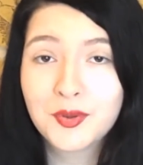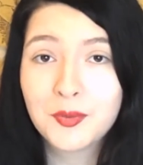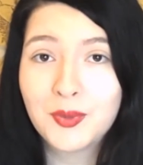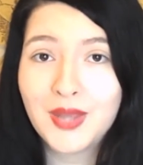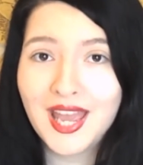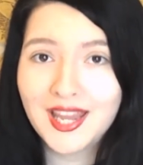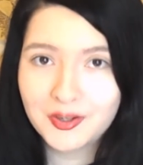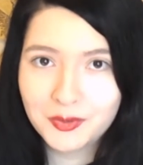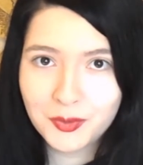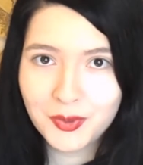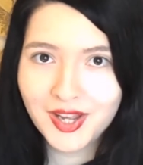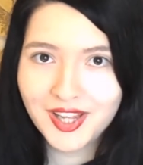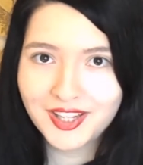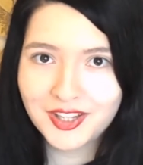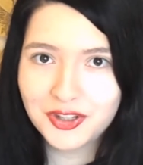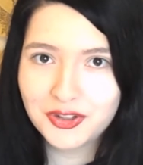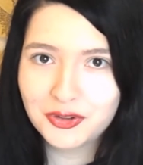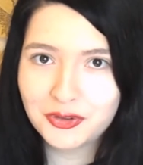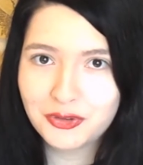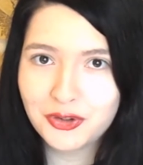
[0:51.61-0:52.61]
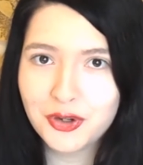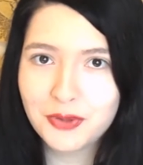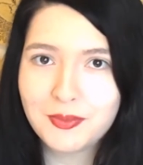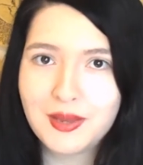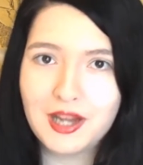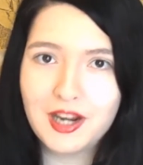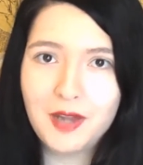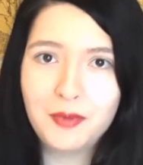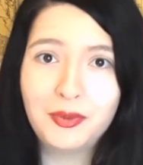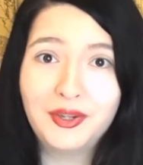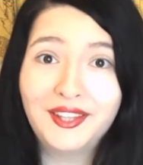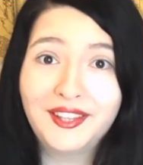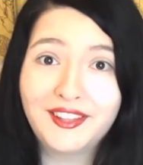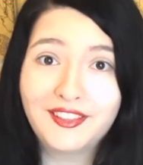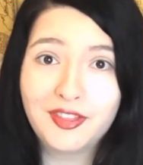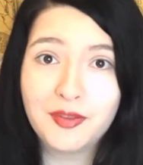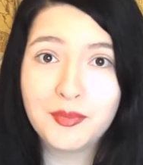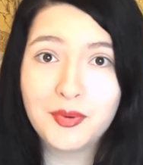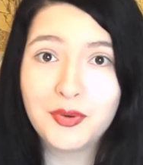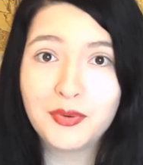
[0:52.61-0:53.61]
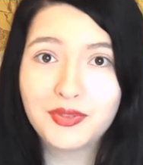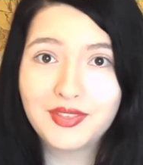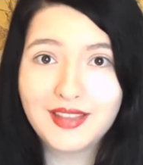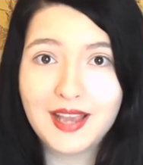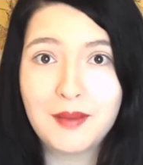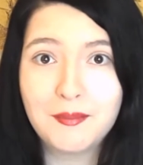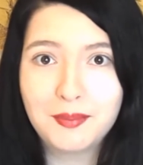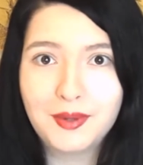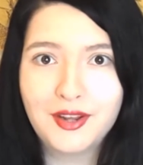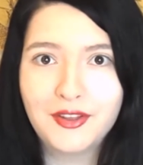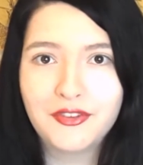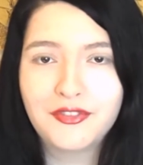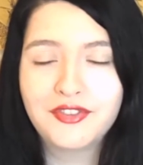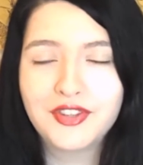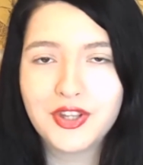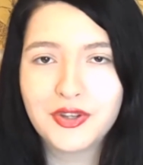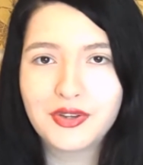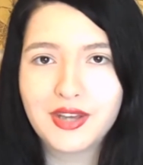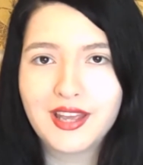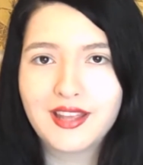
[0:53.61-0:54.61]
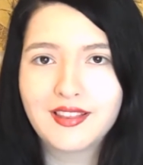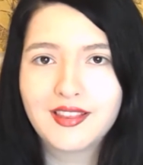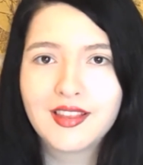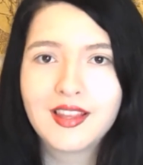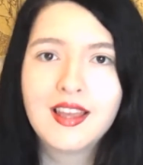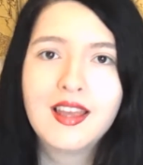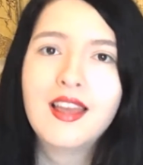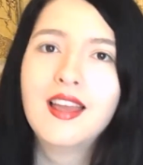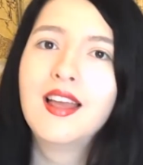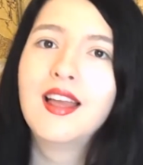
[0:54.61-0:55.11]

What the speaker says: We had quite a good group, and I will link them all down below for you guys.